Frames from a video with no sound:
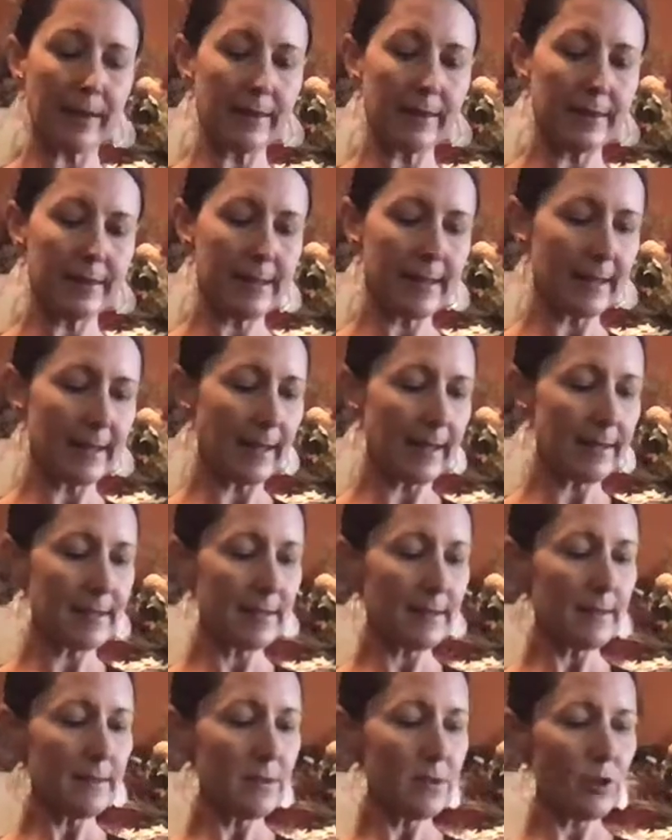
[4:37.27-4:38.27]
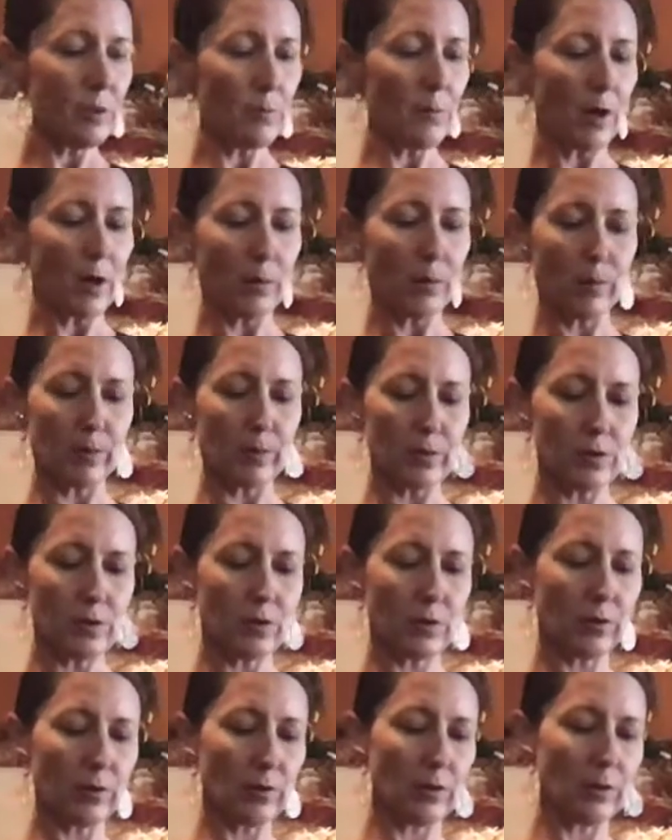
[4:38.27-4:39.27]
selected, you might want
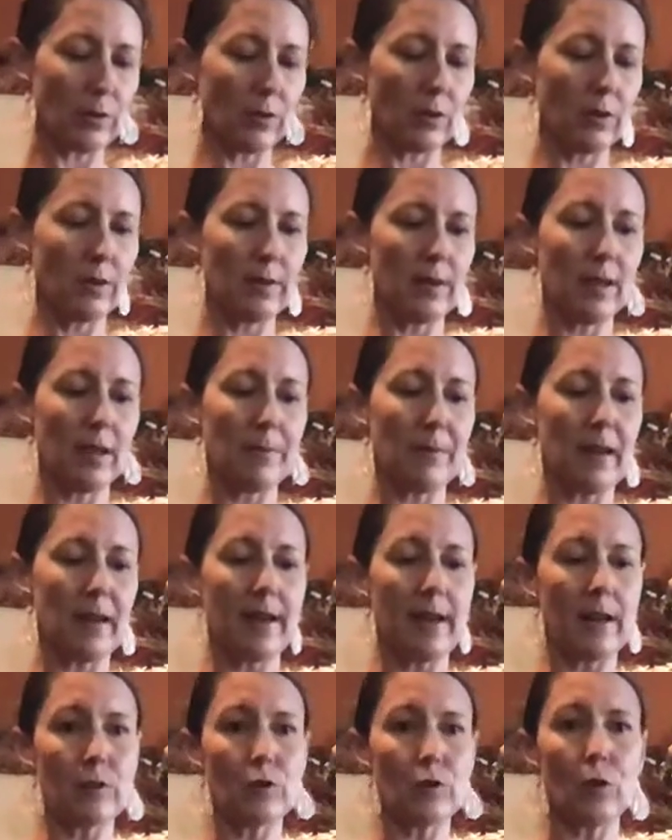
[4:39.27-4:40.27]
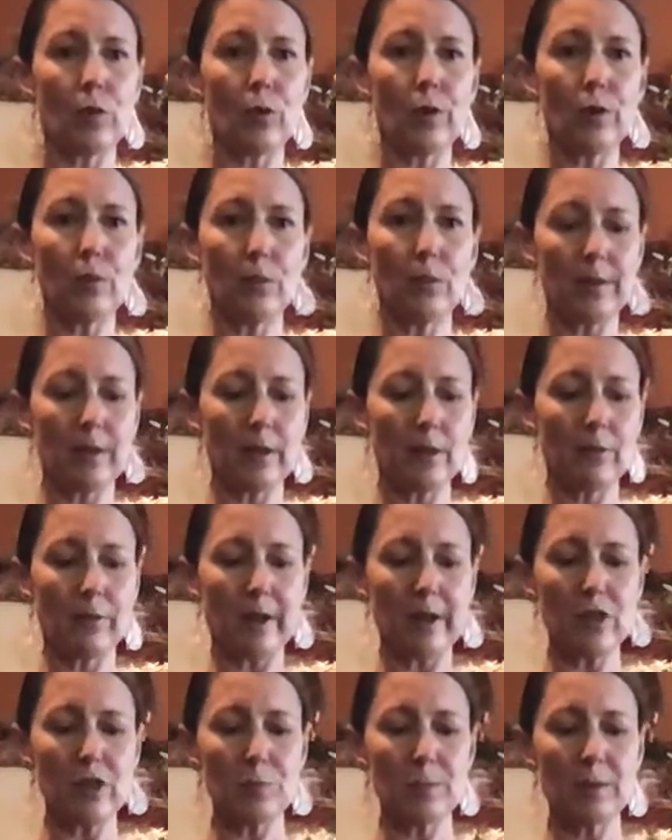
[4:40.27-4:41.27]
to think about how tall you want the
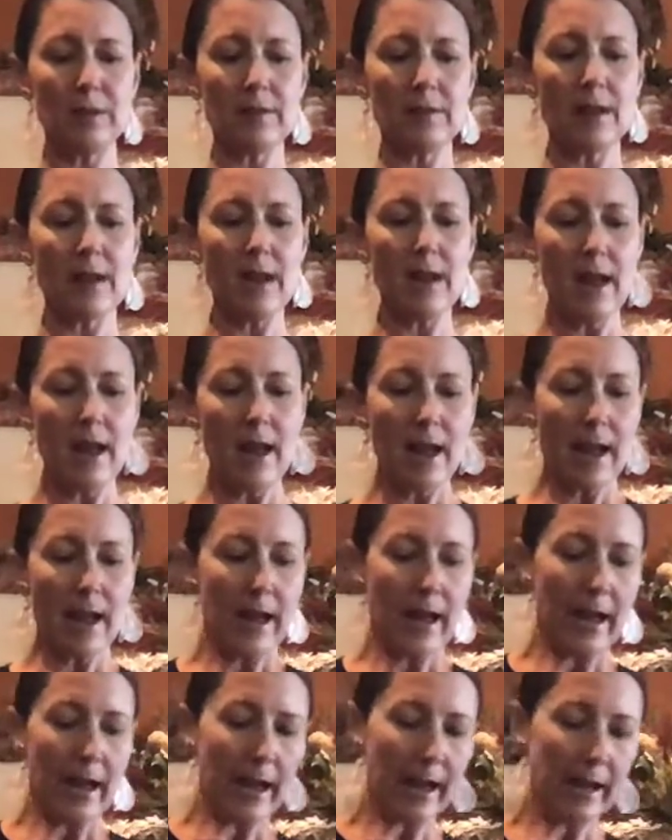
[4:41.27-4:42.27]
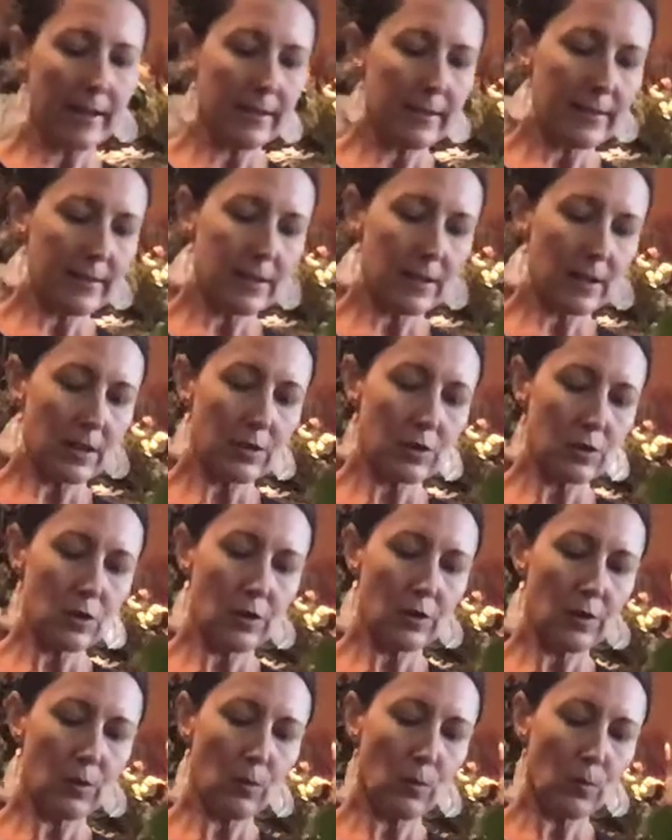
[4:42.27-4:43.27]
arrangement. And to
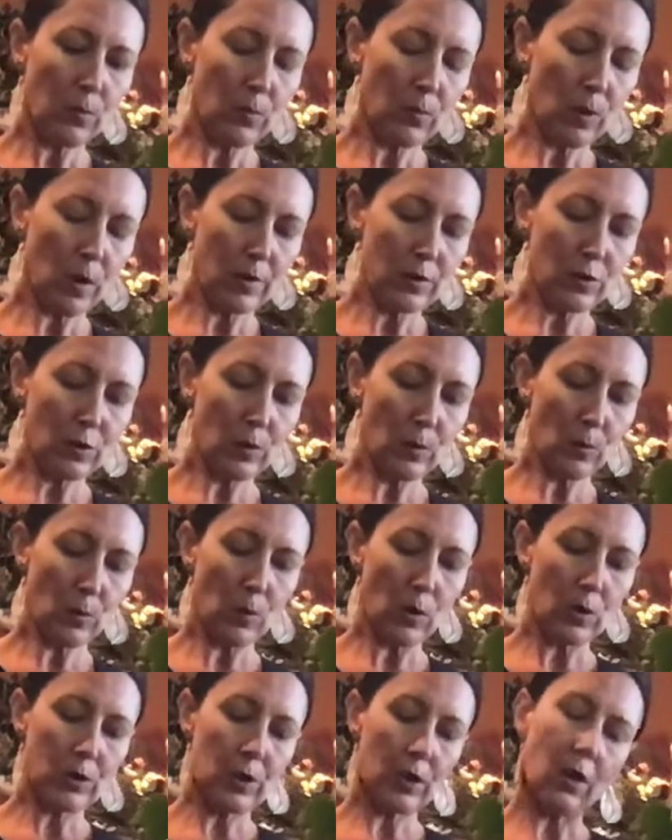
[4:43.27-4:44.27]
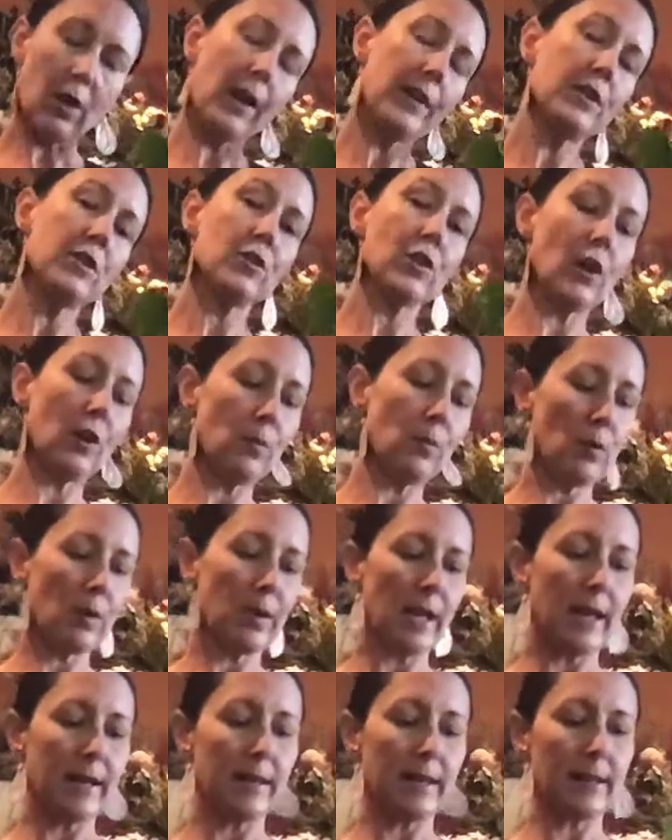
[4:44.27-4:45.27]
the water line, you don't
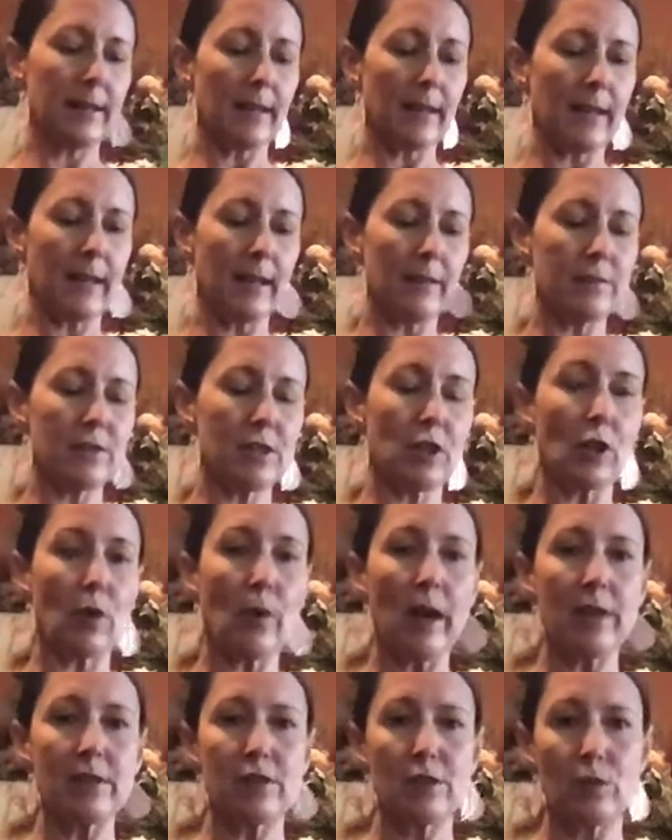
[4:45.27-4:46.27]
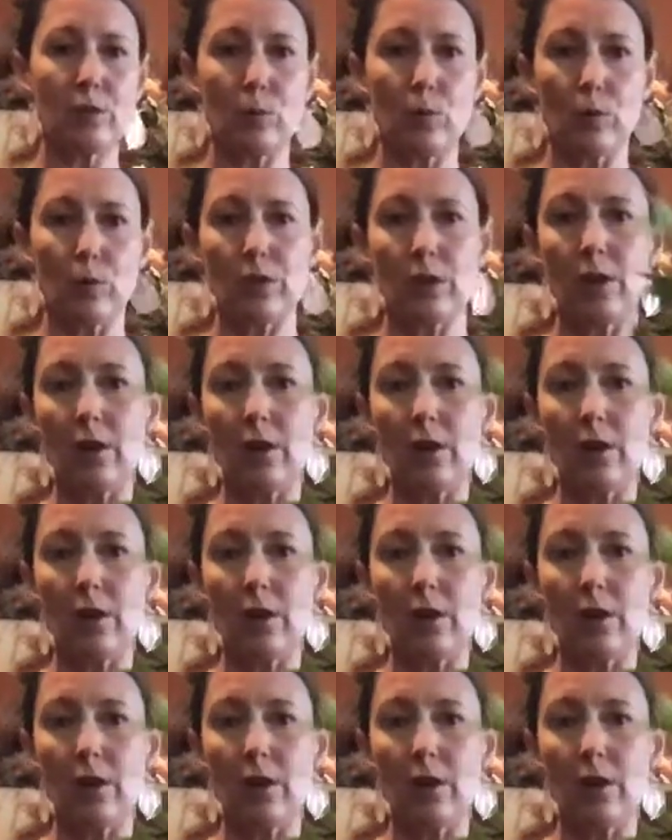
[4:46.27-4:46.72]
want any leaves to go under the water